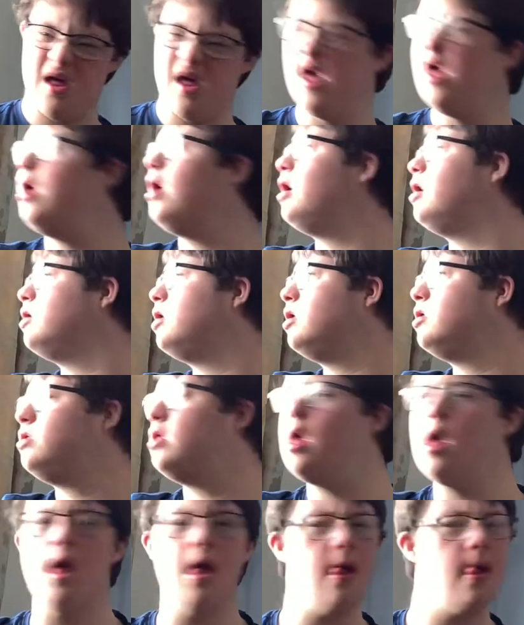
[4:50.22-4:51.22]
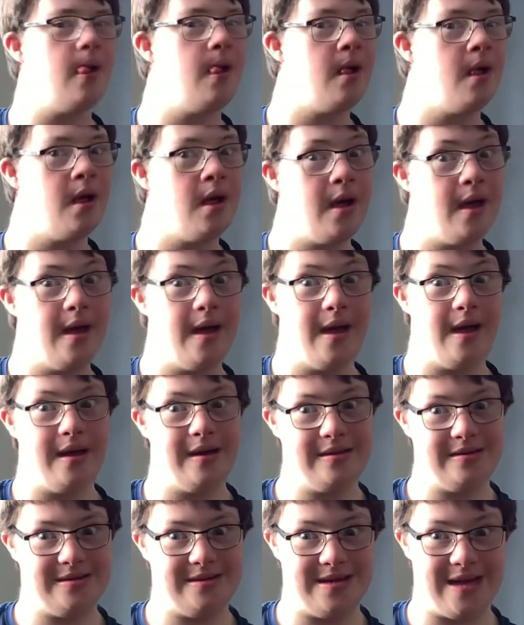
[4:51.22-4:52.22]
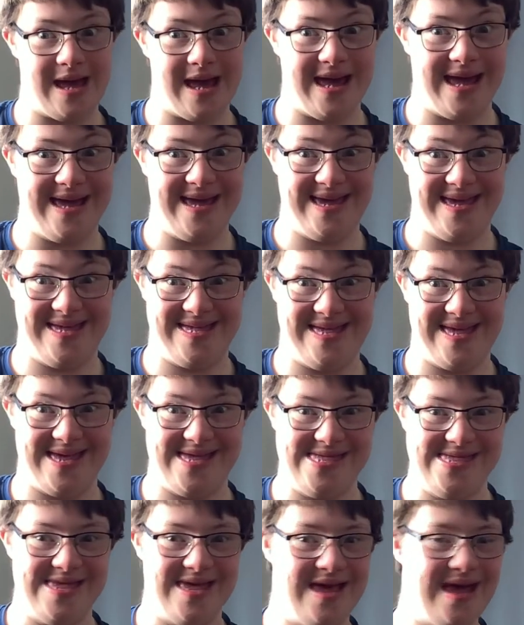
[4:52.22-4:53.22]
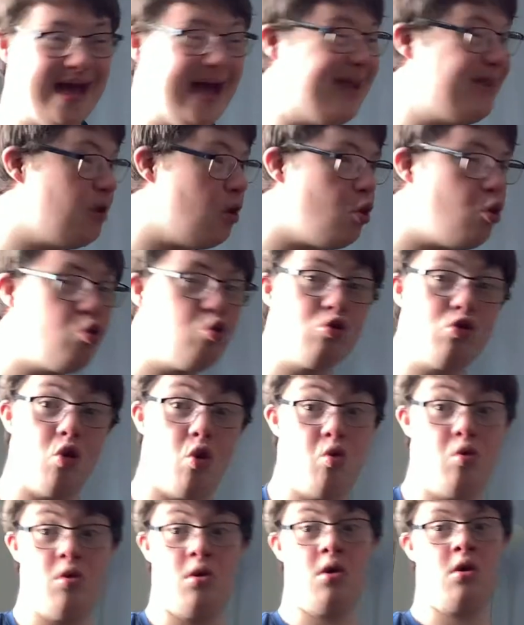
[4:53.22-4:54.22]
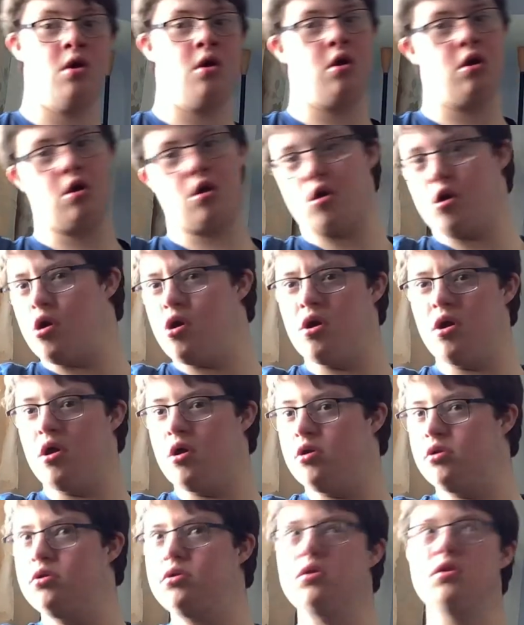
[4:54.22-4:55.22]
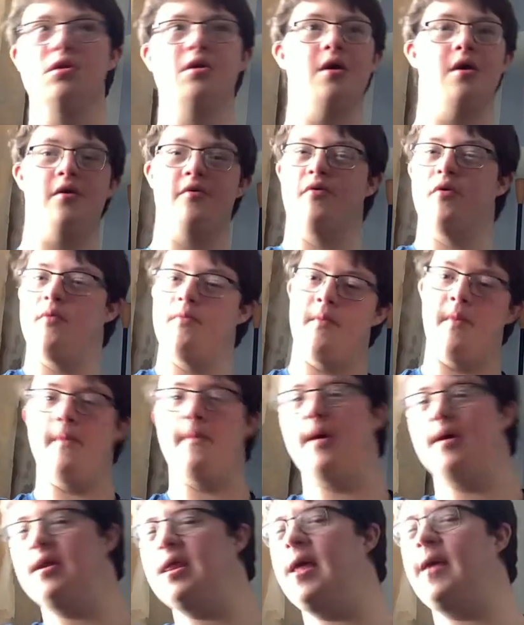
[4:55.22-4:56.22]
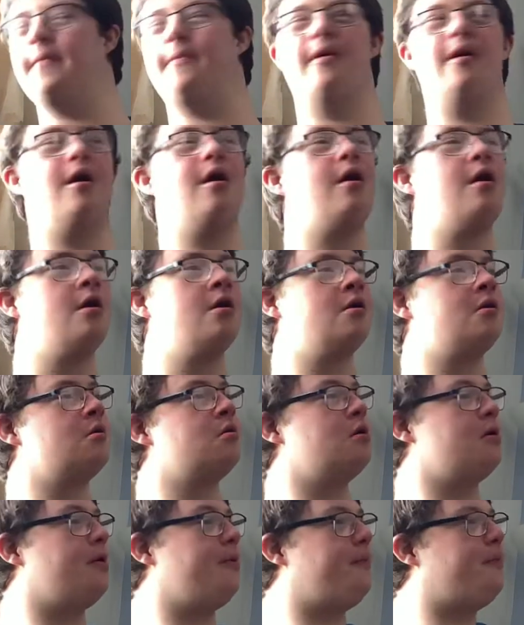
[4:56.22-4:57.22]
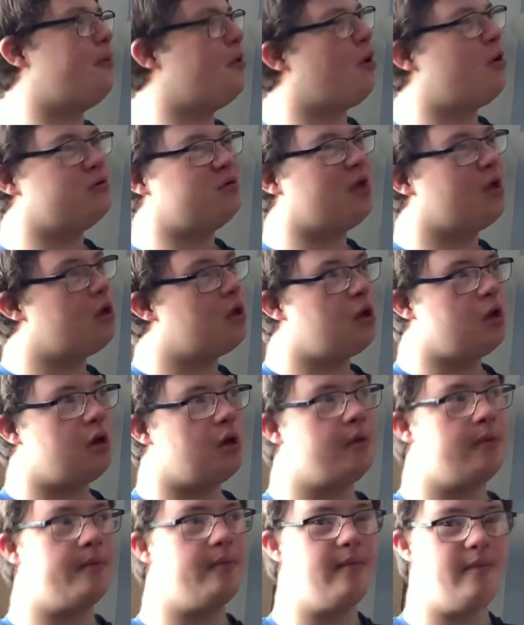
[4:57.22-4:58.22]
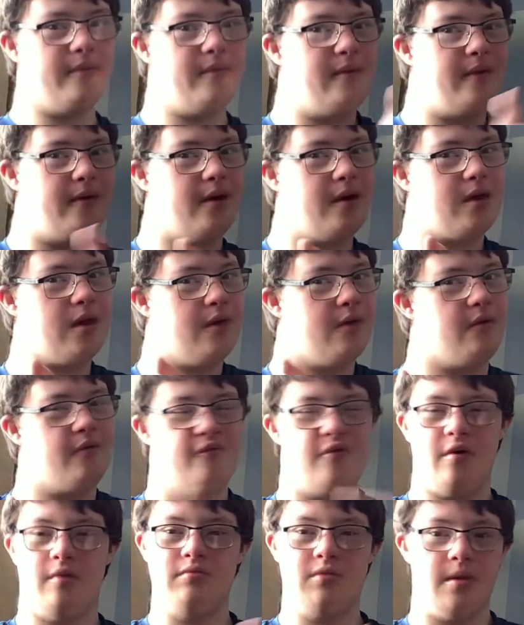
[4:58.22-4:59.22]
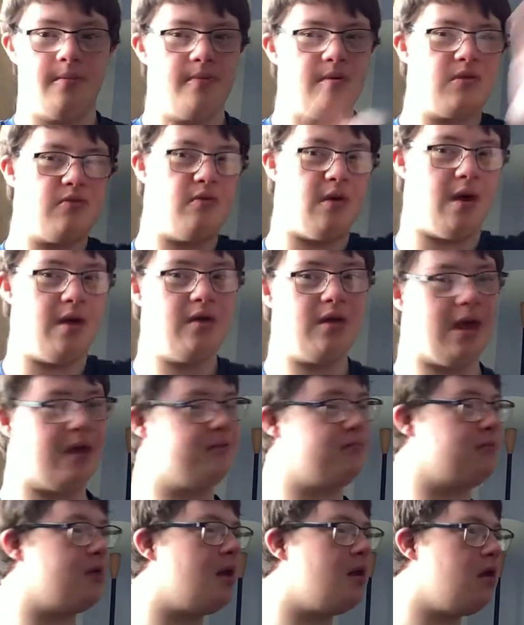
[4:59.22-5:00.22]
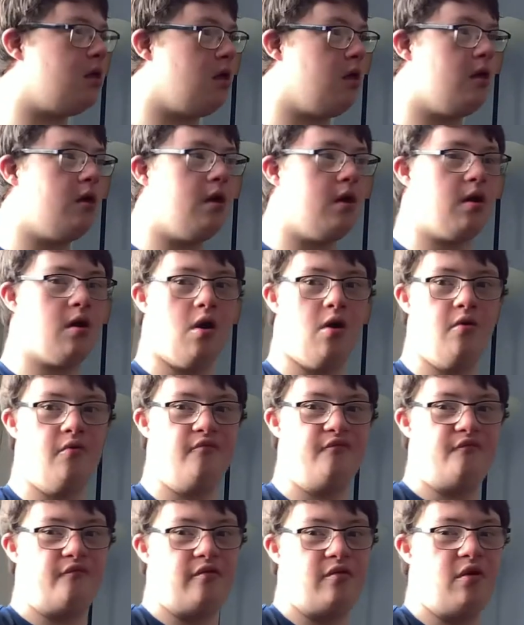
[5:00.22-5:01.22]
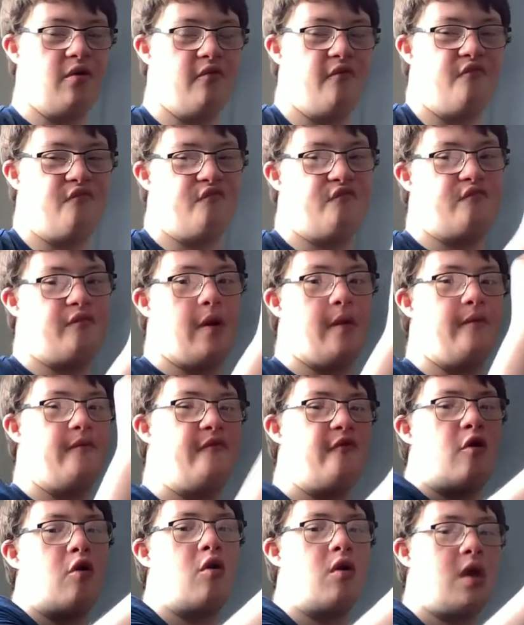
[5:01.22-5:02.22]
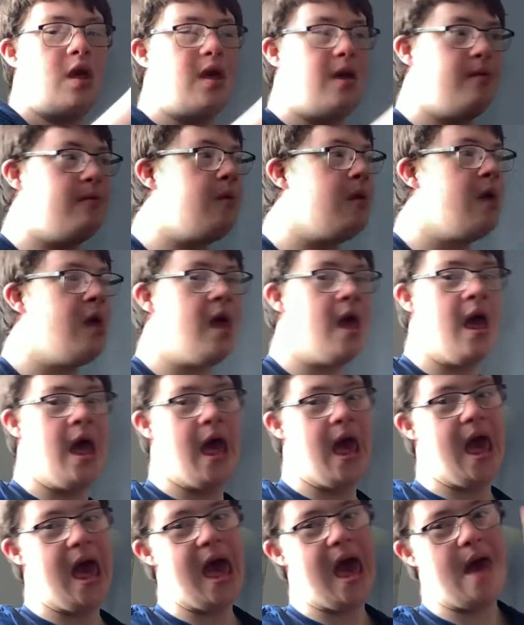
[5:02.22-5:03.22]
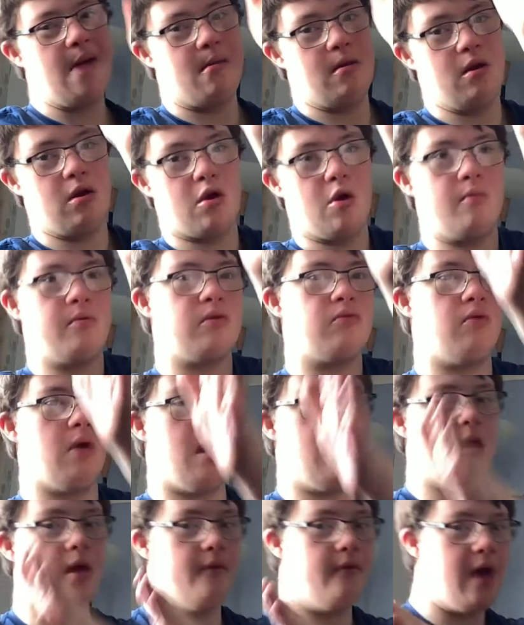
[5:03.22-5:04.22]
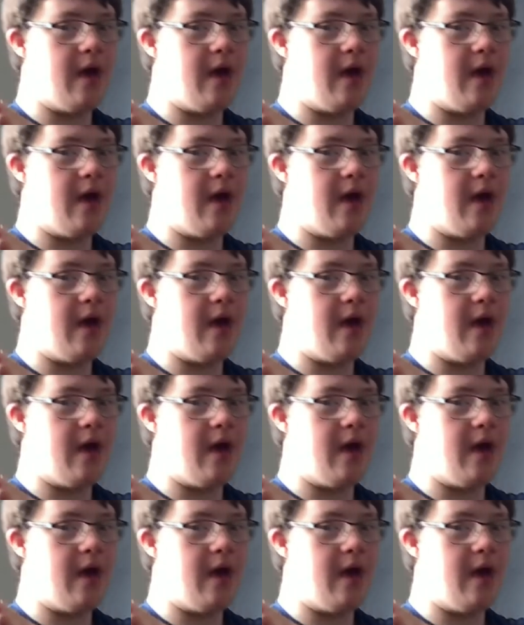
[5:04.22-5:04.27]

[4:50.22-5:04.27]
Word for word: Uh, Alice hell, Jason, and also Colin uh, from Manila, put okay, from this way, and there you go. When you uh, follow him, and we go this way, when